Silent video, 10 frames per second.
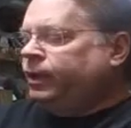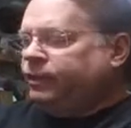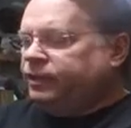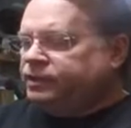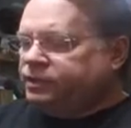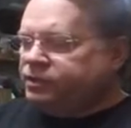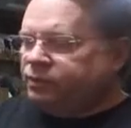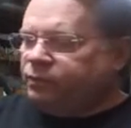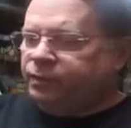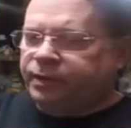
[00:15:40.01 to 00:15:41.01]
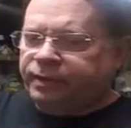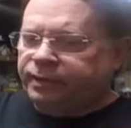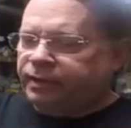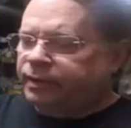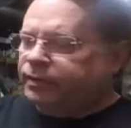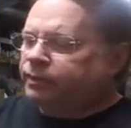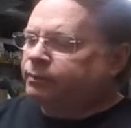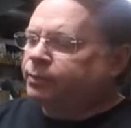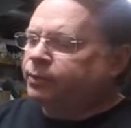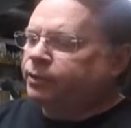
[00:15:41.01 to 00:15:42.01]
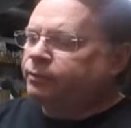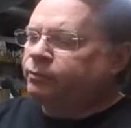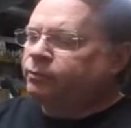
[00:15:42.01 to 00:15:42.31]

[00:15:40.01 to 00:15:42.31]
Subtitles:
This is the one that the bullet